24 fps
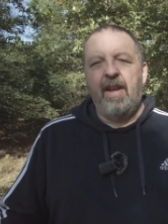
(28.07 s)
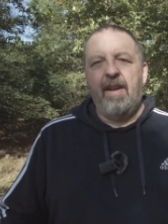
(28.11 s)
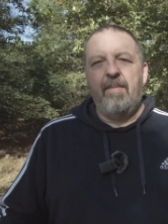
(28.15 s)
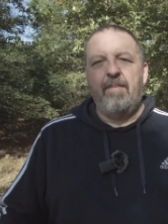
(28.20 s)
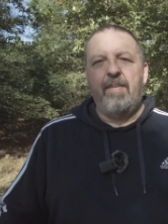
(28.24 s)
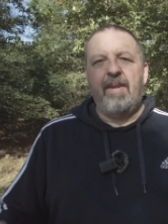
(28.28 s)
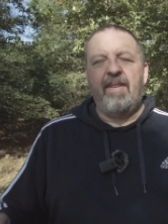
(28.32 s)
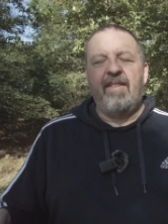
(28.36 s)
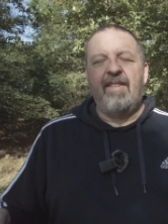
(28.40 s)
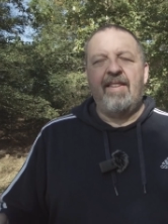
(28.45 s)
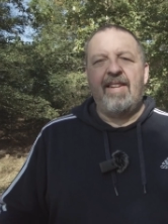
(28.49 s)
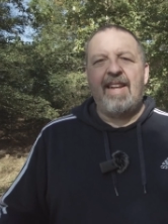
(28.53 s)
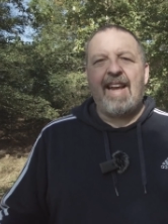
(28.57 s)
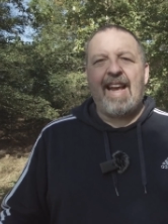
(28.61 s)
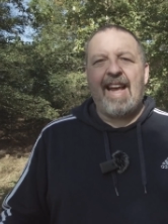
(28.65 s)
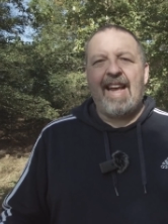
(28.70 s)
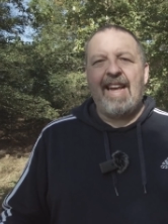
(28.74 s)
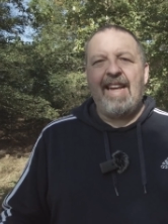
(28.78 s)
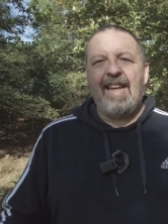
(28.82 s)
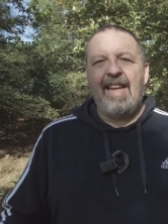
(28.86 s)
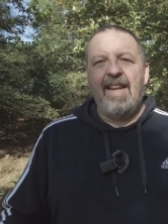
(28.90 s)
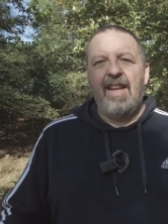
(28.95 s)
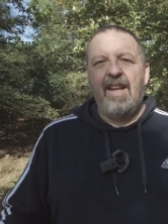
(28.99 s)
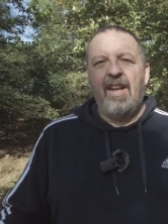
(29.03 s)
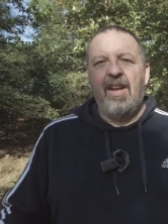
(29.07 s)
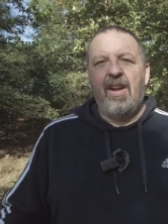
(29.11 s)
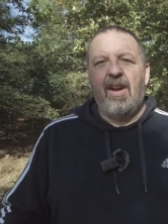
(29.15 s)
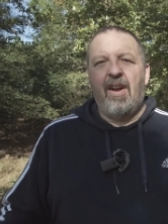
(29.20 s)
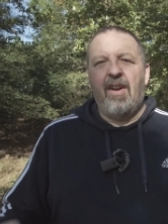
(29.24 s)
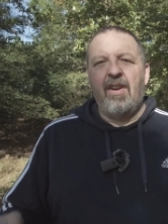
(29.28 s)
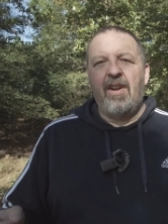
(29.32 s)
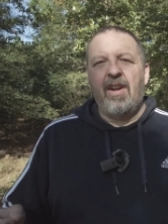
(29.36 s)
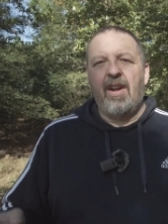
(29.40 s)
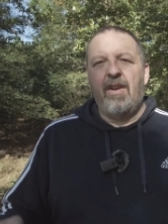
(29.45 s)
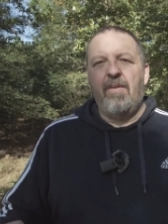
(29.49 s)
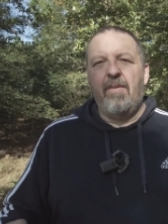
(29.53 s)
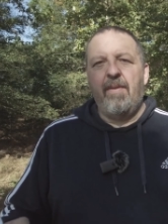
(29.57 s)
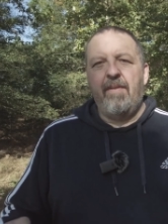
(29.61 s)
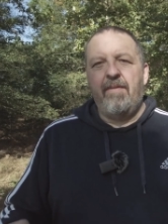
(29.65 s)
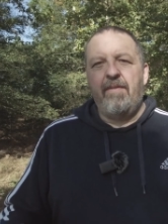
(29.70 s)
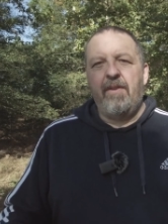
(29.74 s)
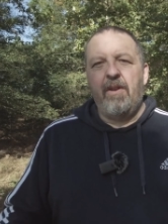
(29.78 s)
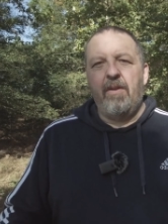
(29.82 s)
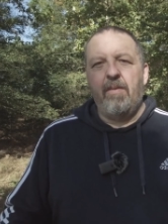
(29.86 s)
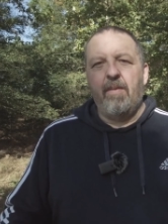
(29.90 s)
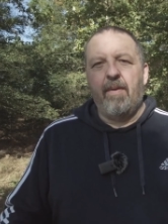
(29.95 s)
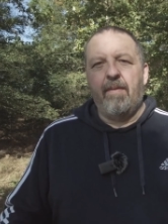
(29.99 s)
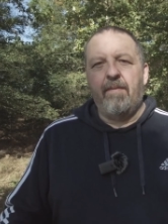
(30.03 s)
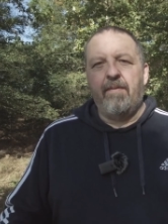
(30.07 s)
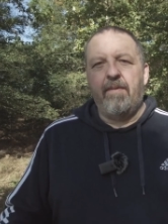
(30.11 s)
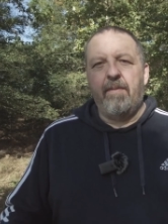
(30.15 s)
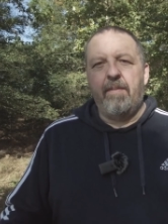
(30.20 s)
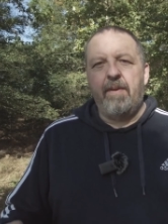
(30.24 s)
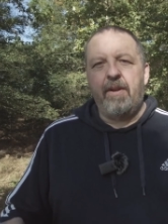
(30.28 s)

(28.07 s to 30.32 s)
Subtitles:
But today, I'm going to review one from